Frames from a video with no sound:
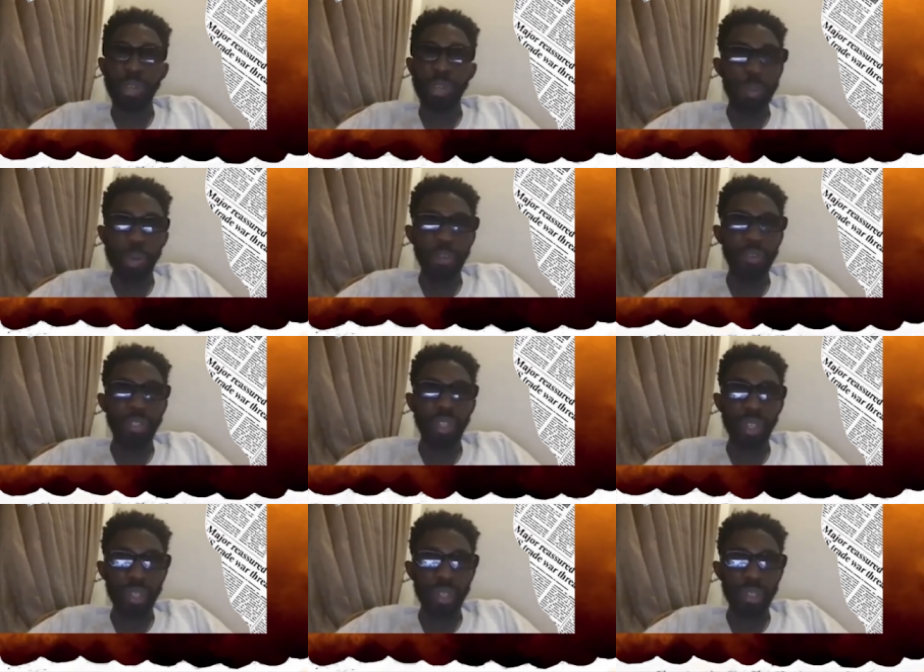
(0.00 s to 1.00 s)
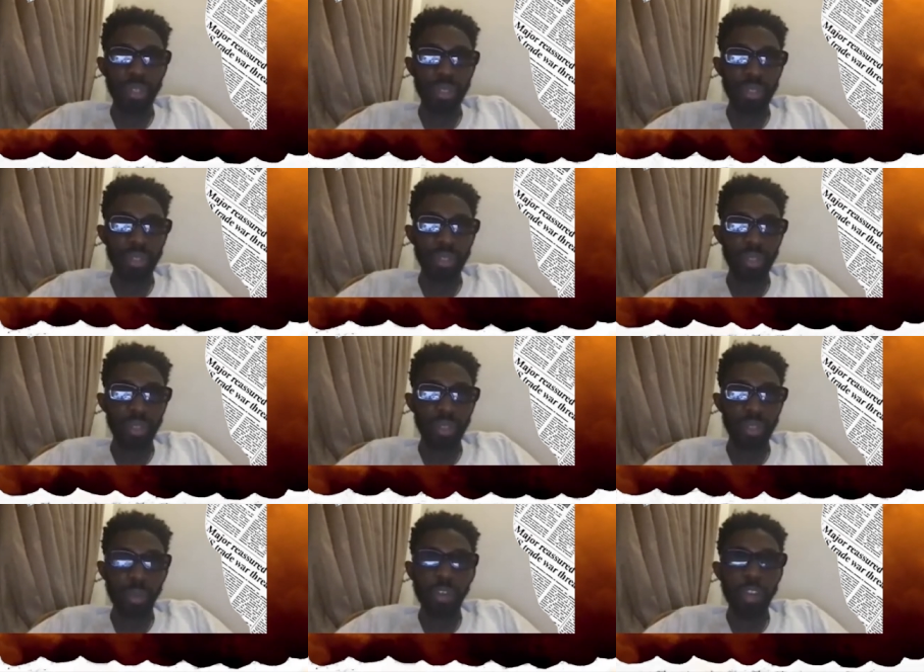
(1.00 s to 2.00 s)
than Belvedere.
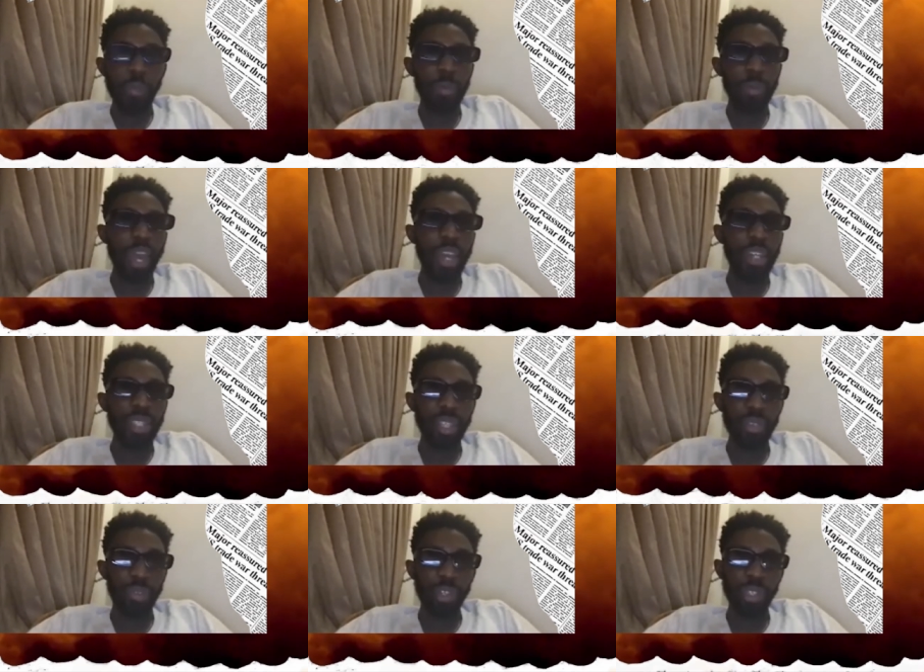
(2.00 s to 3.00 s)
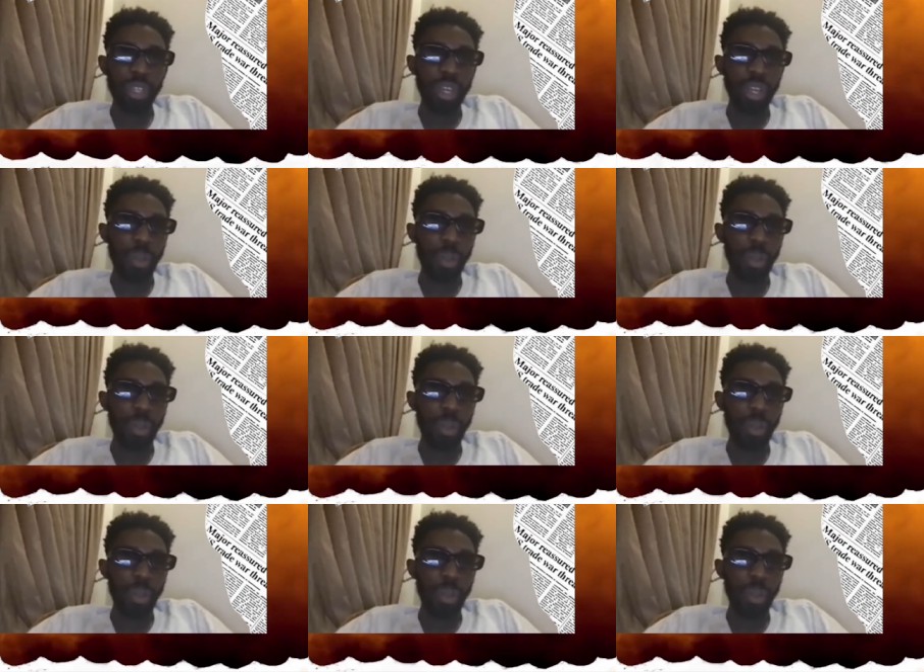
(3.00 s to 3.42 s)
Belvedere may be the highest selling vodka.